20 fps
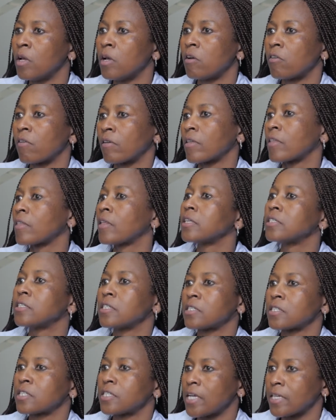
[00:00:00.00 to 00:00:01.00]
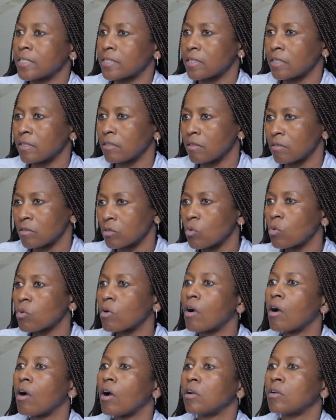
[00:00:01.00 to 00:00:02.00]
rather than just chasing the
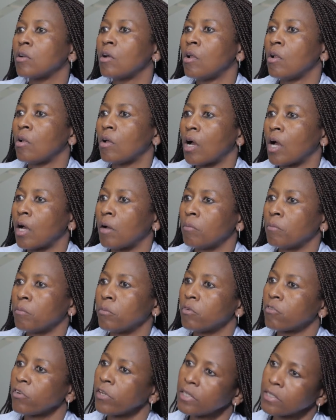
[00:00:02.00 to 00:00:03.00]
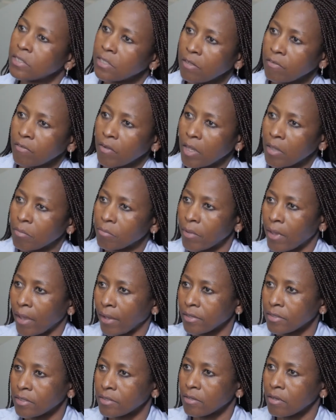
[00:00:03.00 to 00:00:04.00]
scorecard, really deliver
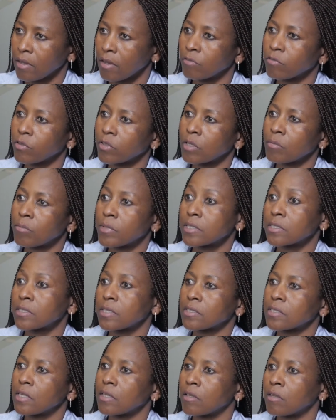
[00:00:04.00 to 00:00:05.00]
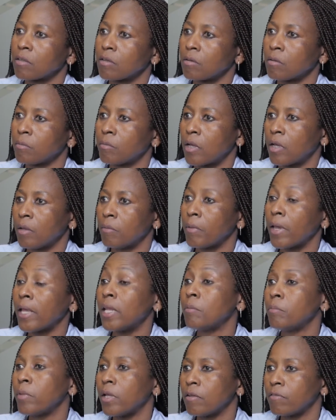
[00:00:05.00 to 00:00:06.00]
impact for the business and
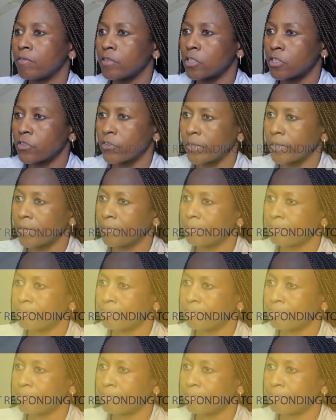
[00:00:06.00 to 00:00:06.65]
any beneficiary.